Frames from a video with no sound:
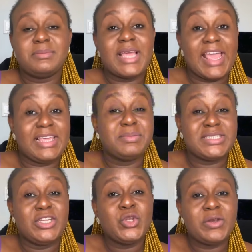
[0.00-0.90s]
I keep
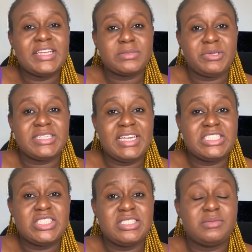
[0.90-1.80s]
saying non-express
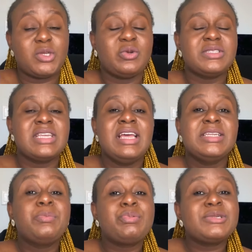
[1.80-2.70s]
entry is because the
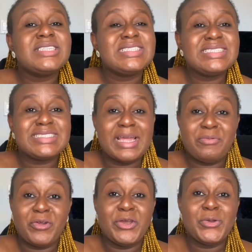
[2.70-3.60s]
processing time
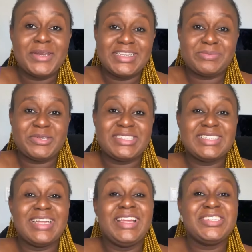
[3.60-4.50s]
for a non-express
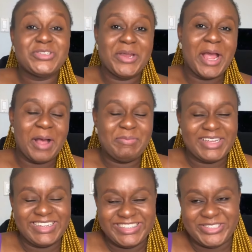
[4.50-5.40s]
entry
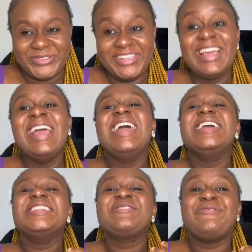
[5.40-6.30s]
application
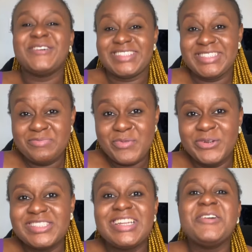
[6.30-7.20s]
is 14
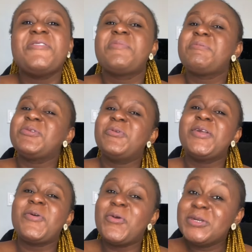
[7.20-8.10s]
months. A lot of people don't want to
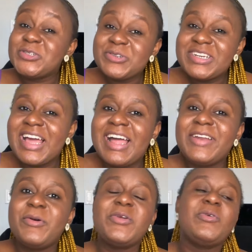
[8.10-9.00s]
go through that. They
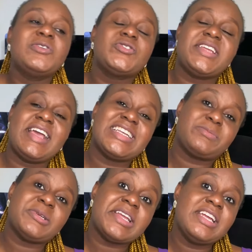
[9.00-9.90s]
want to go through the
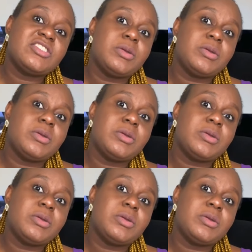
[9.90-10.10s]
express entry.